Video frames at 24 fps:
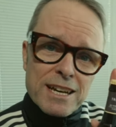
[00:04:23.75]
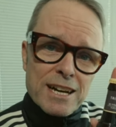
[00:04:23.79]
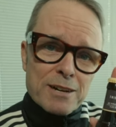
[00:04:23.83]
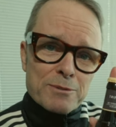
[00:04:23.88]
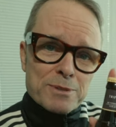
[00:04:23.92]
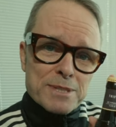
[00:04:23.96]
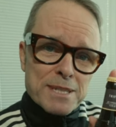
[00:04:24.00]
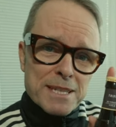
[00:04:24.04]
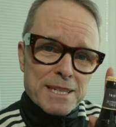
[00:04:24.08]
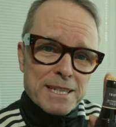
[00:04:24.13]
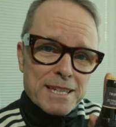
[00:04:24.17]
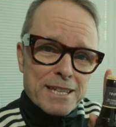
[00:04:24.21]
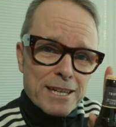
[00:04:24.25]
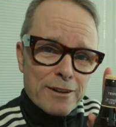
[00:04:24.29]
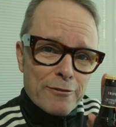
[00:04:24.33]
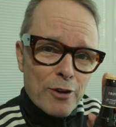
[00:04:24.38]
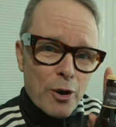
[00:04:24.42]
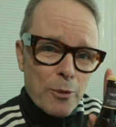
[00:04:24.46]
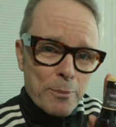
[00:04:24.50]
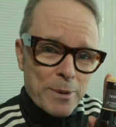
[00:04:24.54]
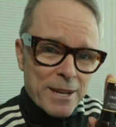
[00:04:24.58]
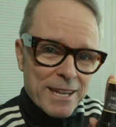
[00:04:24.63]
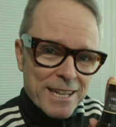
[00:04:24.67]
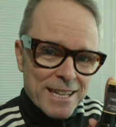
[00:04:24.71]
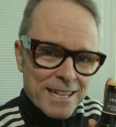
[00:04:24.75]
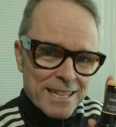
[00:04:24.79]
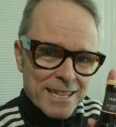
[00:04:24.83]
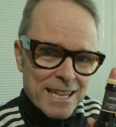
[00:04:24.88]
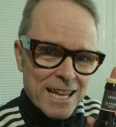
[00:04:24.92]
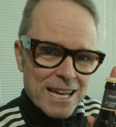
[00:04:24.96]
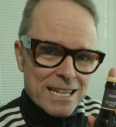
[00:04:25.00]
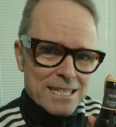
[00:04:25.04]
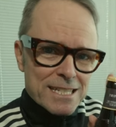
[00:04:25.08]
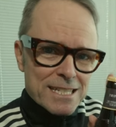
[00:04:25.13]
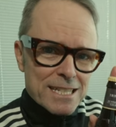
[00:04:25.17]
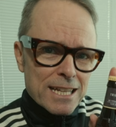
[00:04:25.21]
I was thinking of opening it
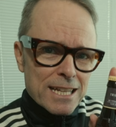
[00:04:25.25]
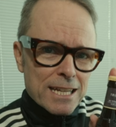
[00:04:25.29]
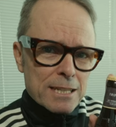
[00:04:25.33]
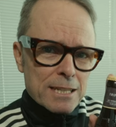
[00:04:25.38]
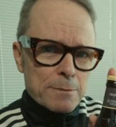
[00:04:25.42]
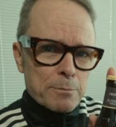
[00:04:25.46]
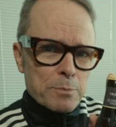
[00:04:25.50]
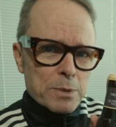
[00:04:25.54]
last night,